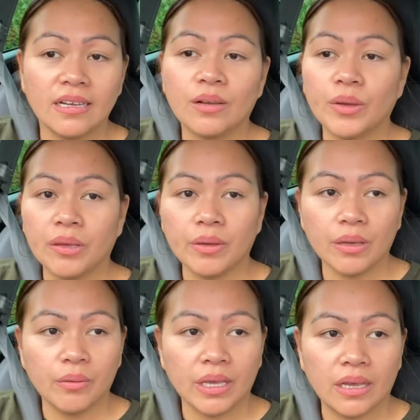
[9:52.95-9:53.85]
A quick,
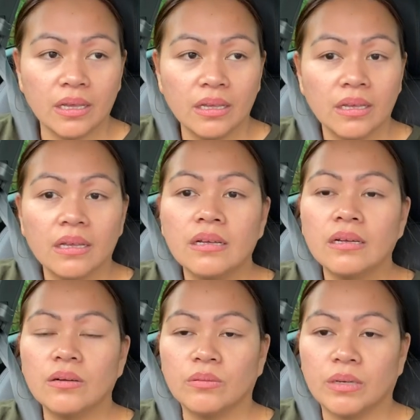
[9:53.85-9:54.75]

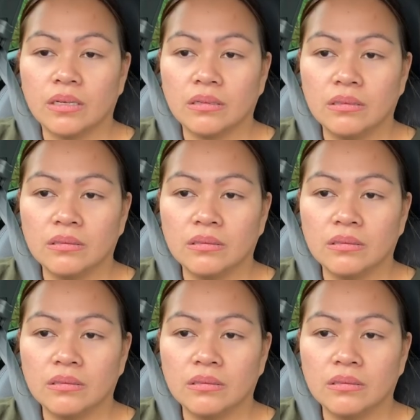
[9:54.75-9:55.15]
oh my god,